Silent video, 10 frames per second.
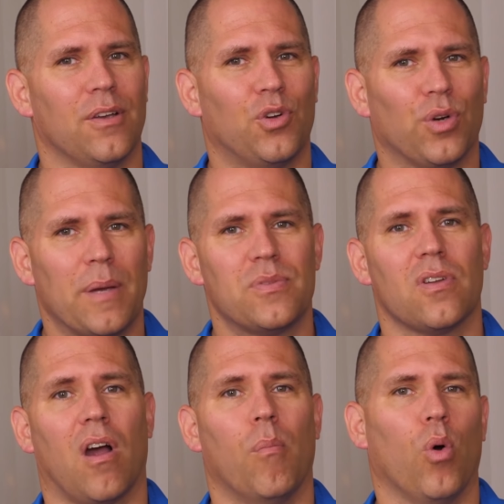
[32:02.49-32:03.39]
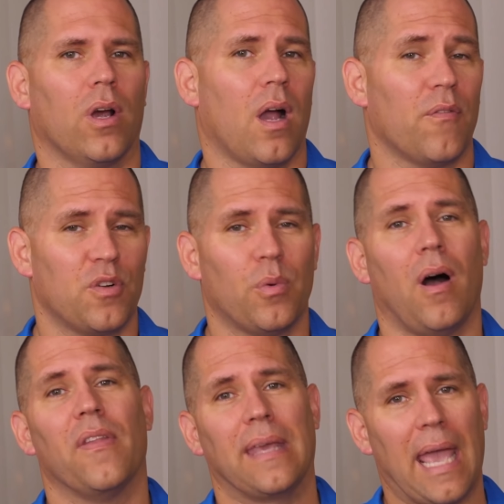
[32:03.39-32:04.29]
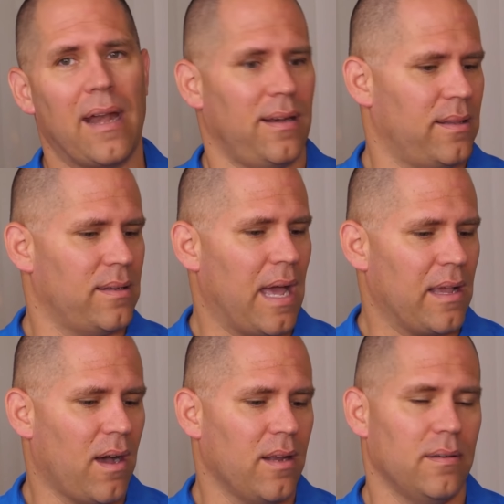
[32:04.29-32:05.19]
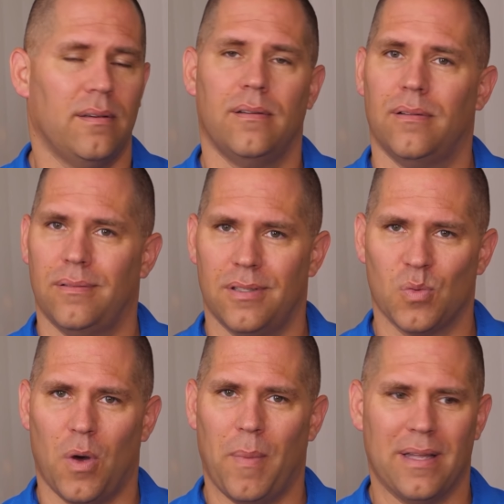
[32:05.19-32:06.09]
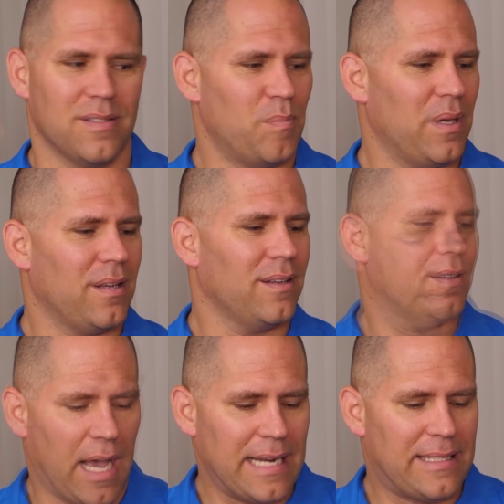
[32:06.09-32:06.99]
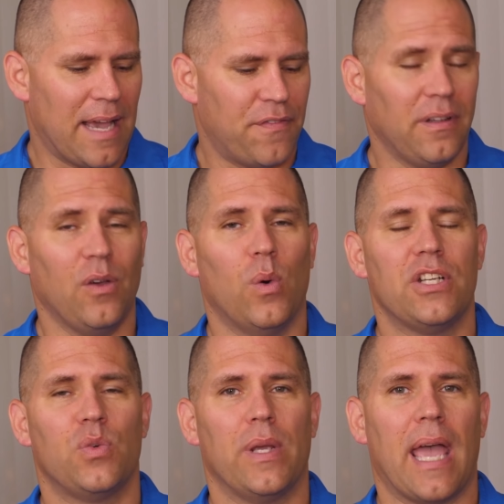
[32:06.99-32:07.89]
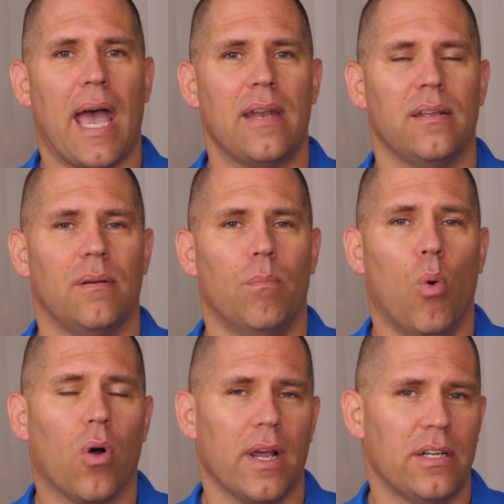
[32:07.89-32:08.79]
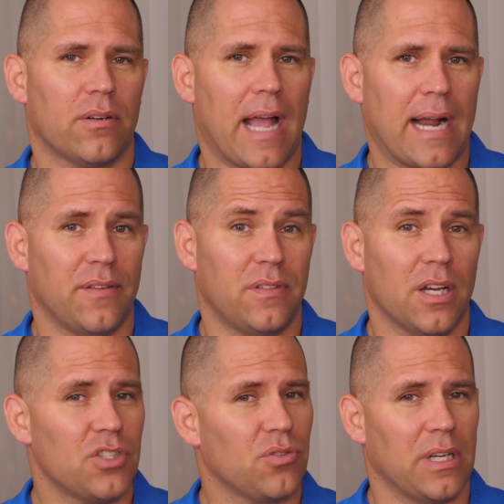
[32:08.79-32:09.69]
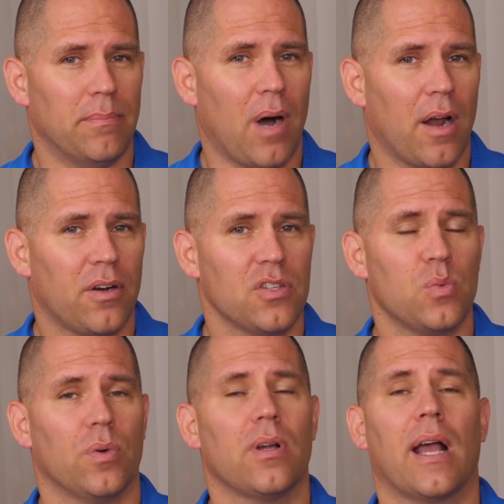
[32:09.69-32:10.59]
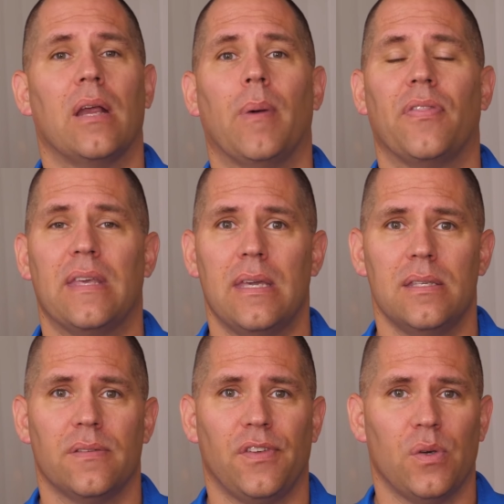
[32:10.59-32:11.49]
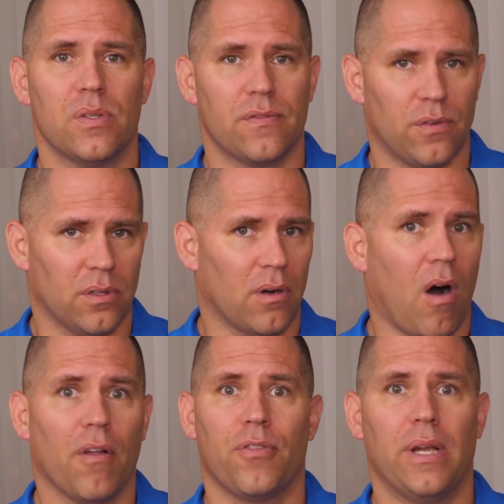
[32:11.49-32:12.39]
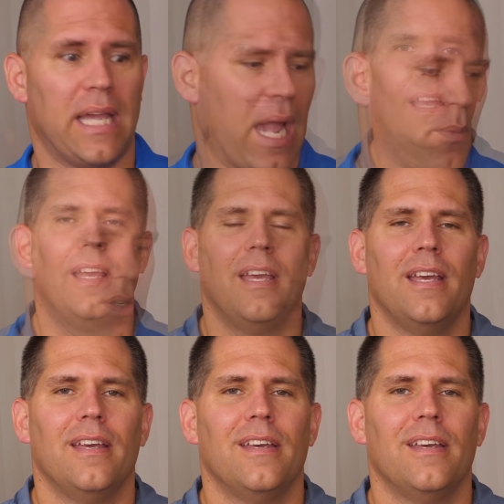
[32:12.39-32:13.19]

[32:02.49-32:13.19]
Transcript: the grips are more comfortable on the Canon and the Nikon just one man's opinion. I definitely wish we had more interactive touchscreen monitors when we're talking about the ease of use for all three cameras.